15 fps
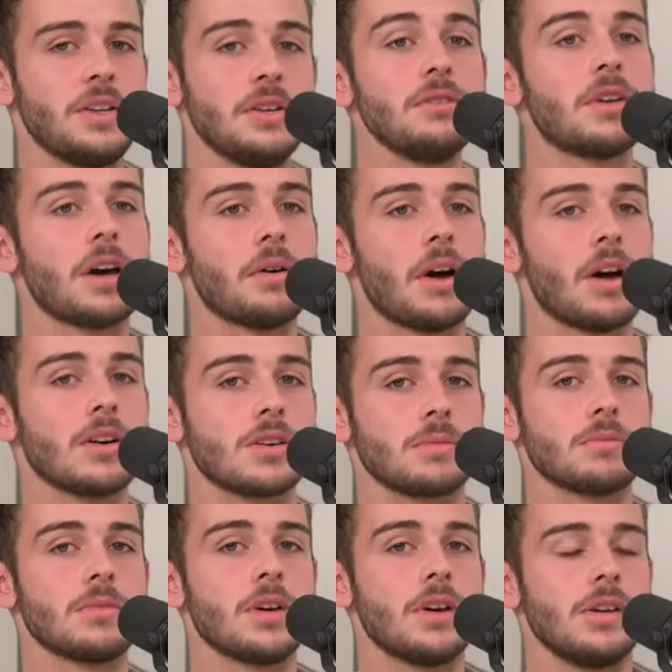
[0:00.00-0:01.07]
you go
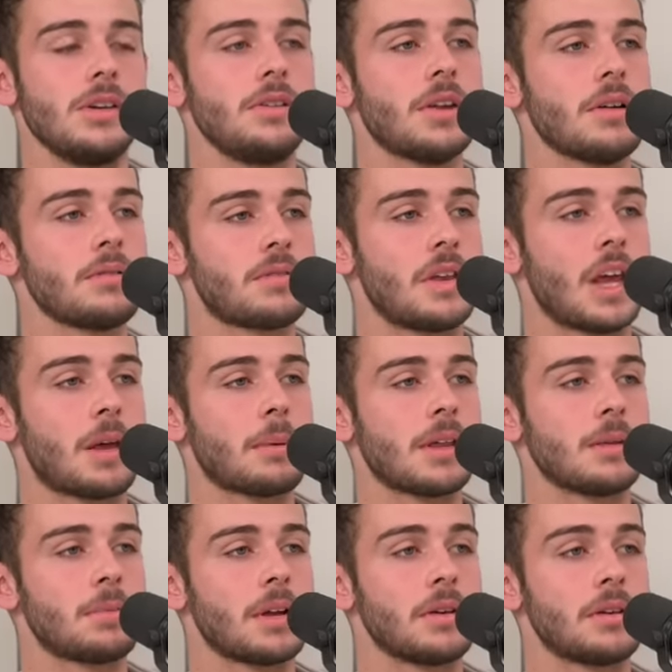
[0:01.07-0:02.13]
home, you don't think about
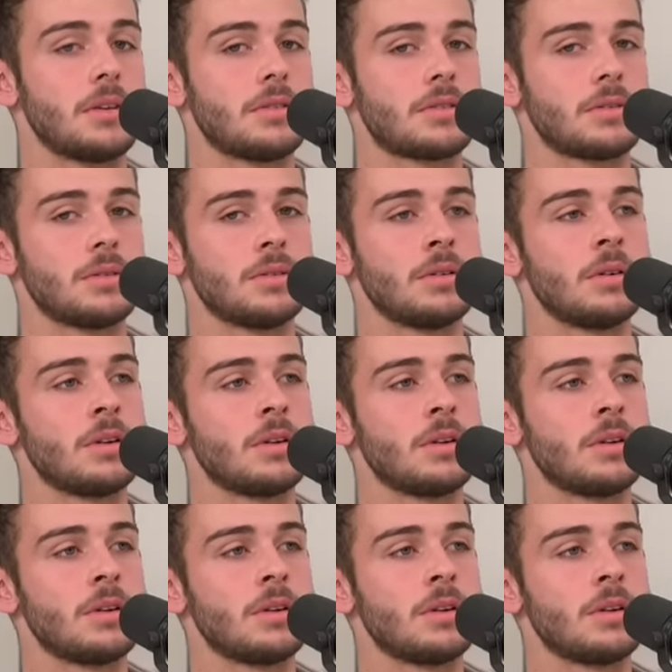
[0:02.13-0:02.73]
the bloke you saw